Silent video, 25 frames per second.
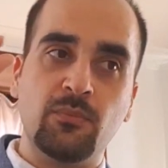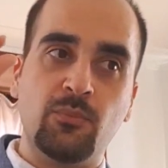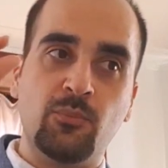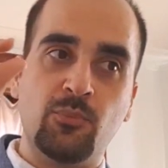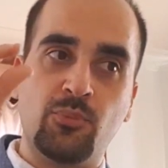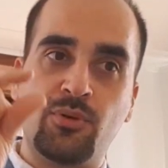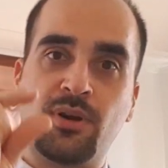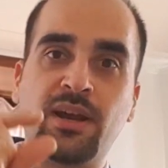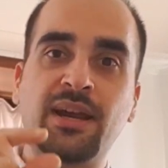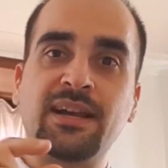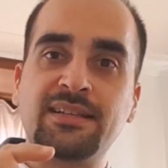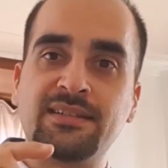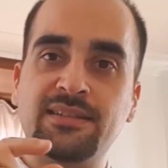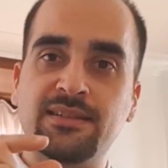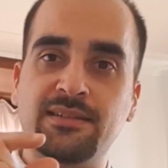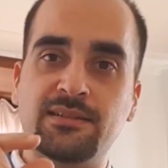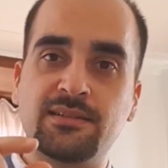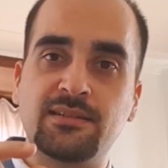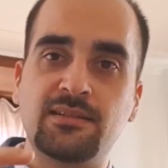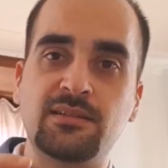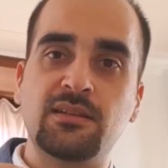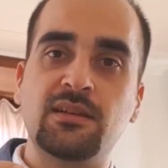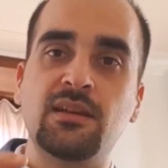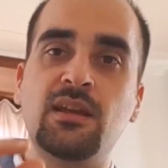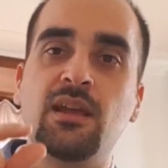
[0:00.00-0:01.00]

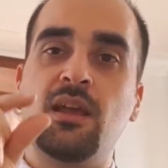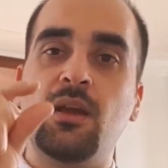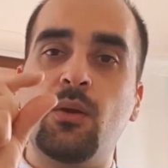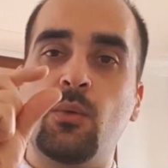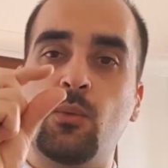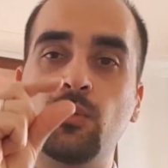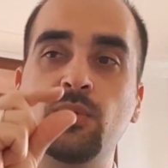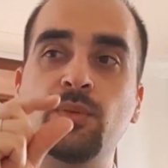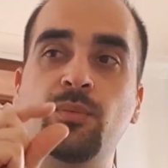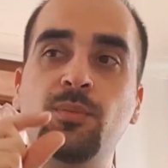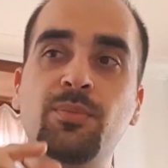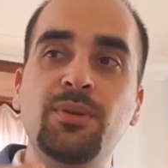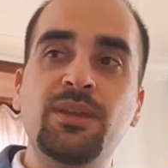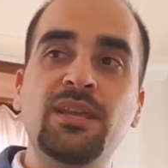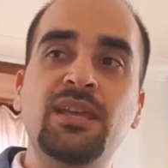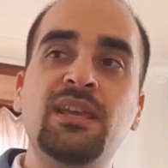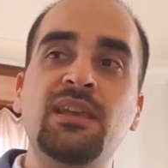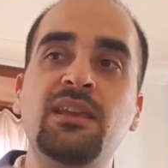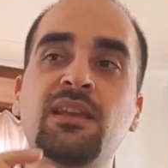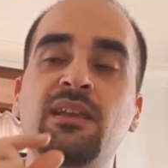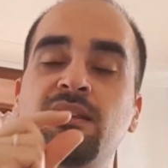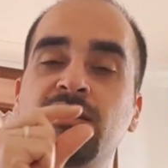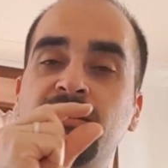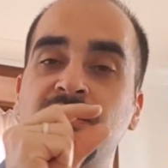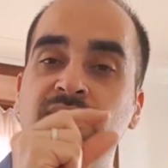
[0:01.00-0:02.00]
practiced, would
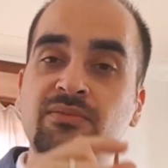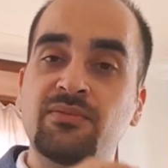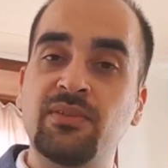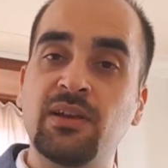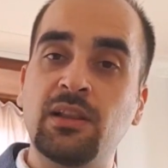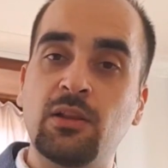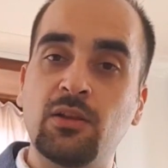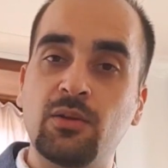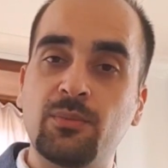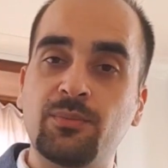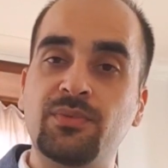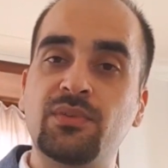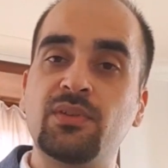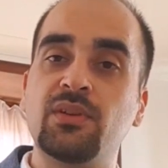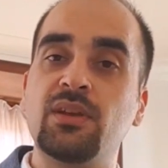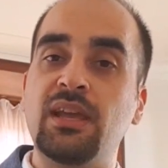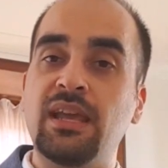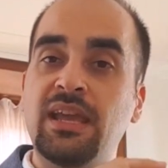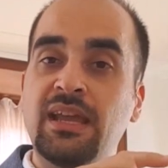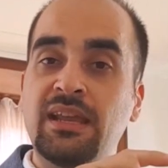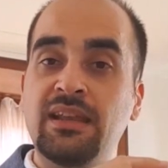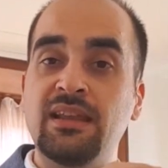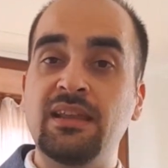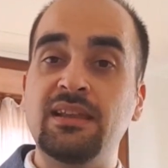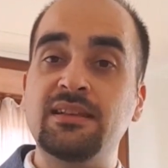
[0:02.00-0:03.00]
be developed
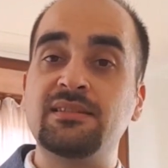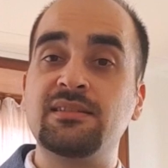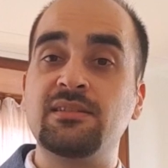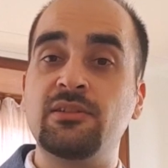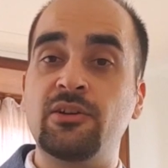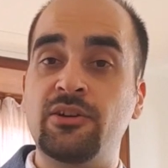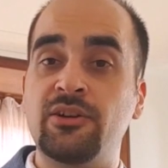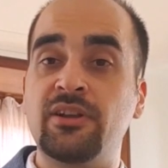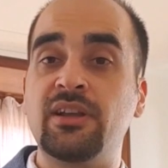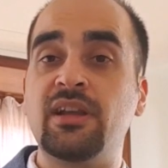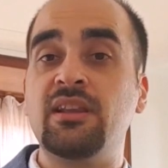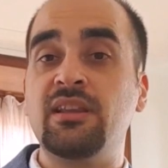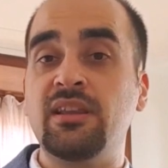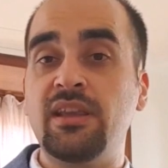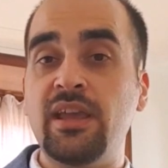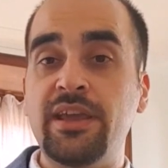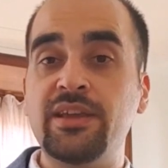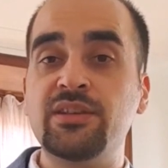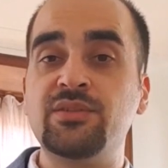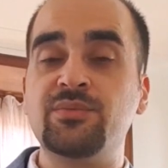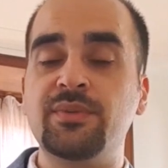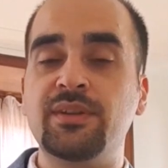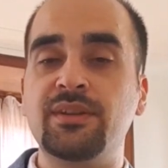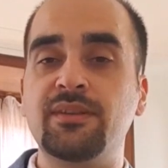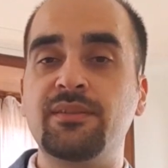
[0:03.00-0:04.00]
in its learning
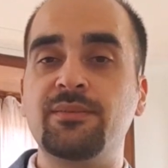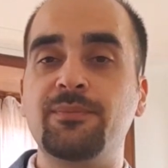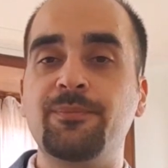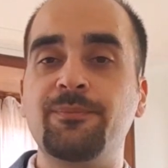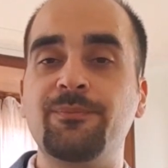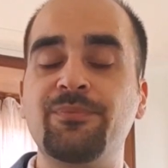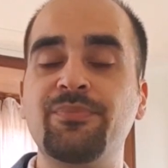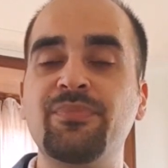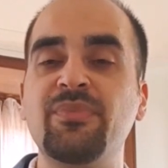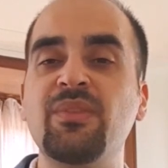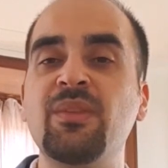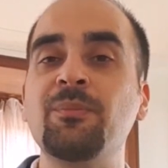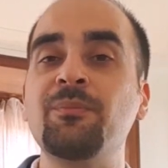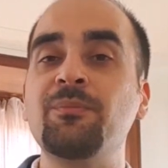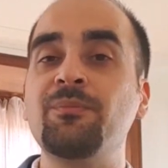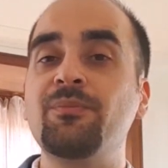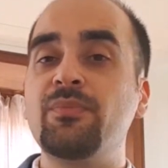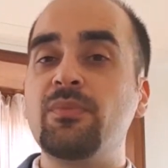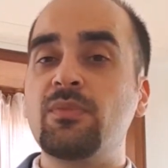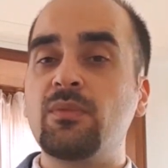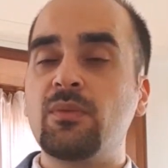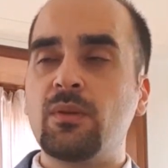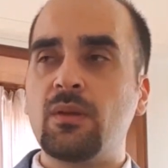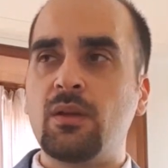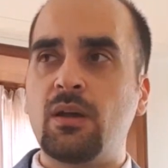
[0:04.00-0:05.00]
engagement.
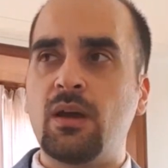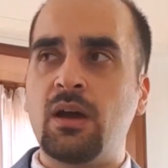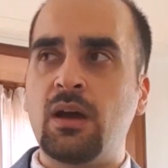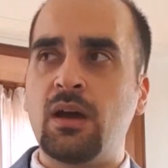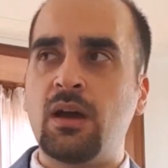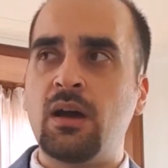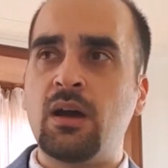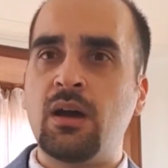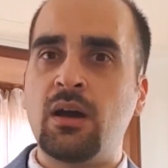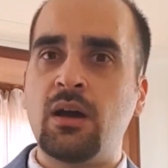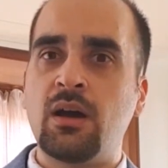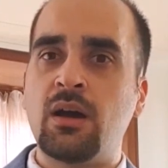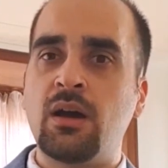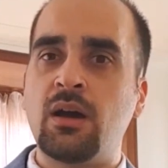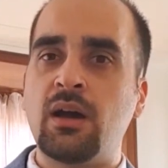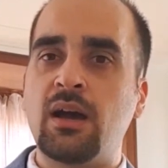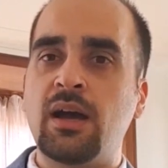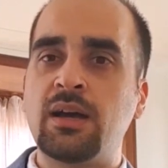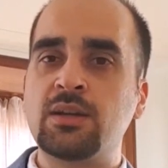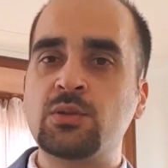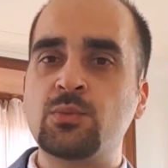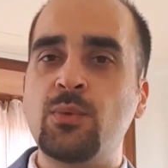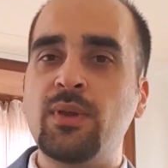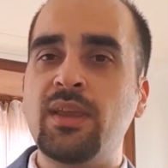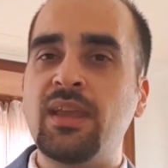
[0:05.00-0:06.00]

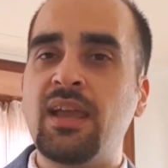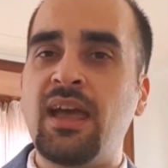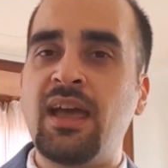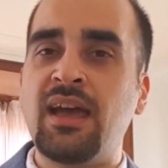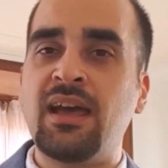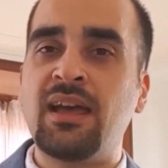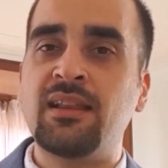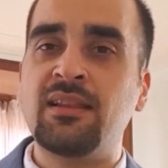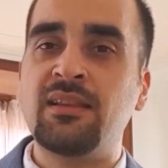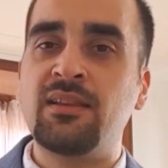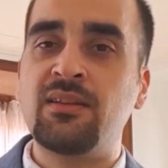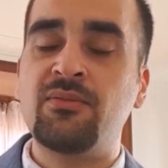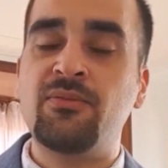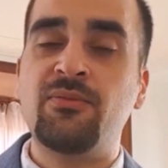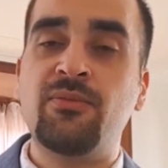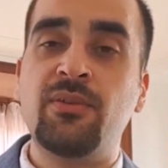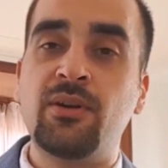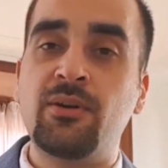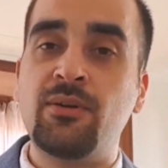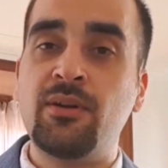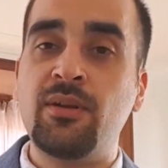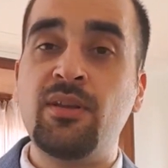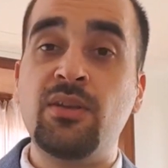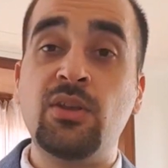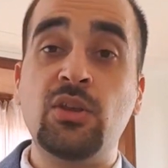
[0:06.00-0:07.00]
As we had a
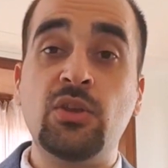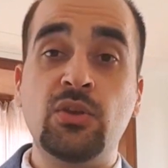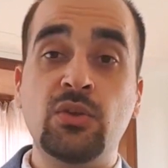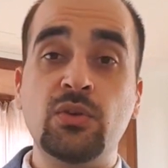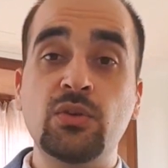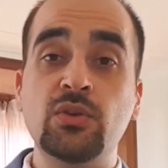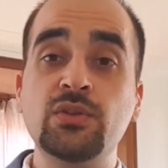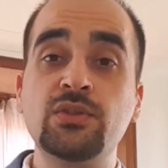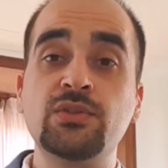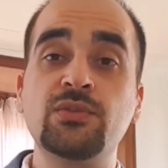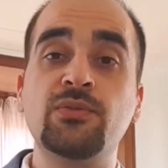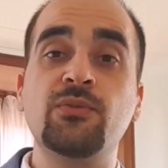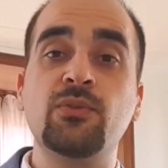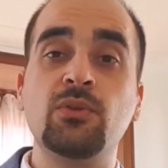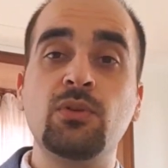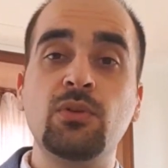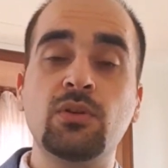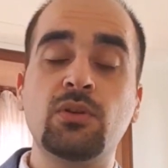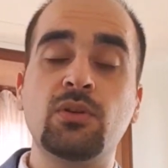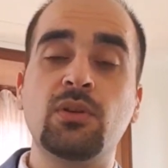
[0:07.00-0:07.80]
very useful